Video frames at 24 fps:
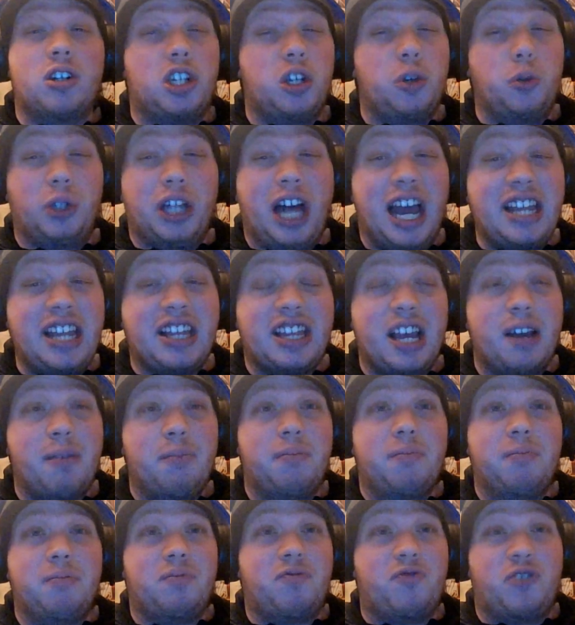Do you like
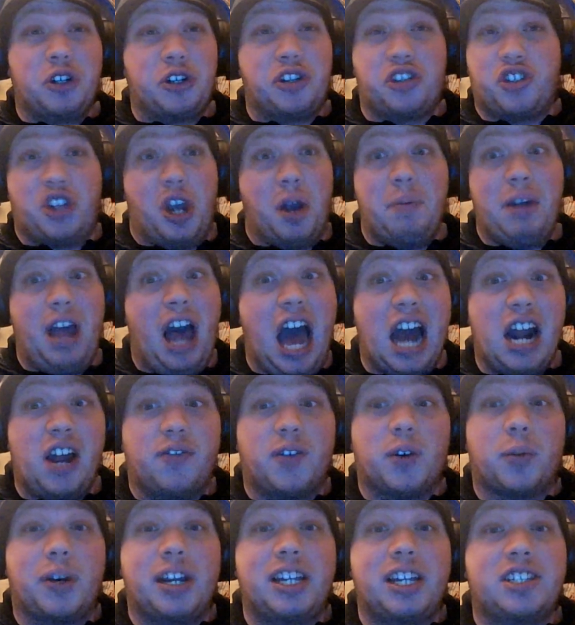them for some
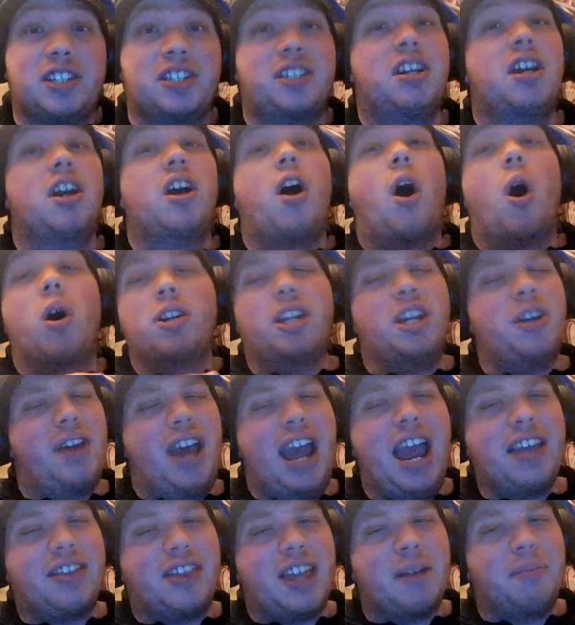god-awful reason, or do you
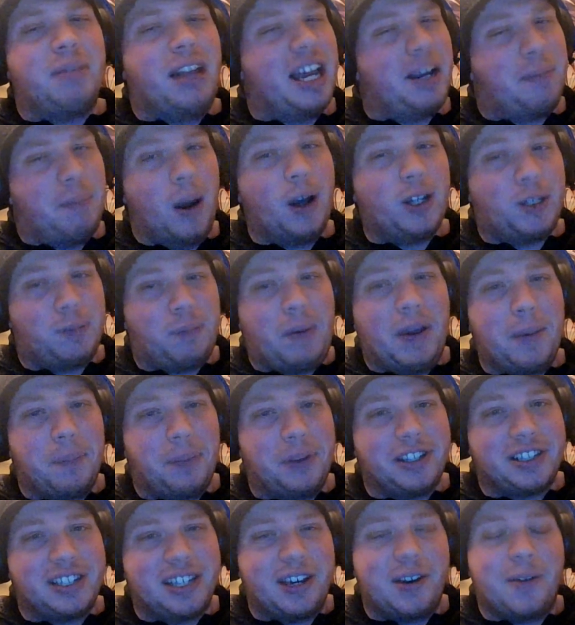hate them like most
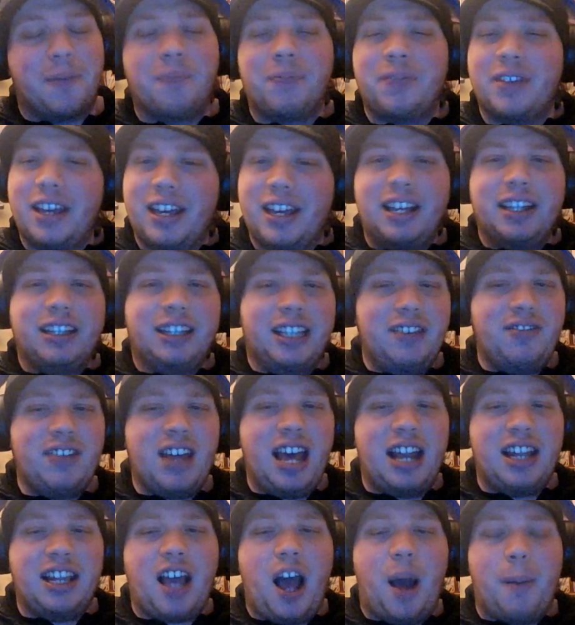people do? Leave
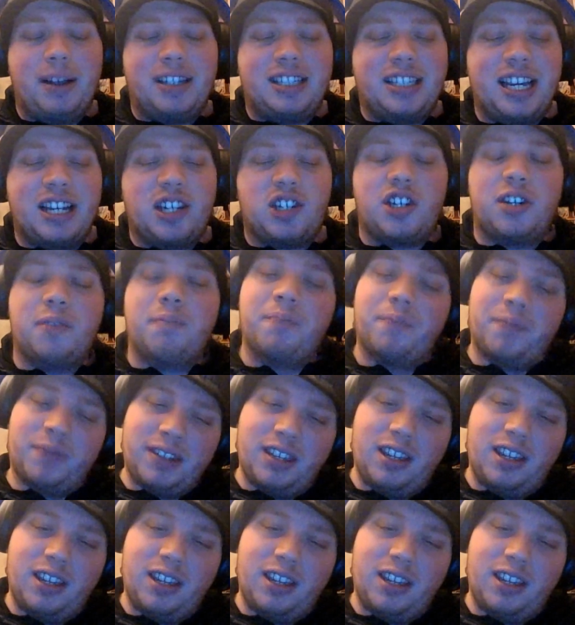that in the comment section.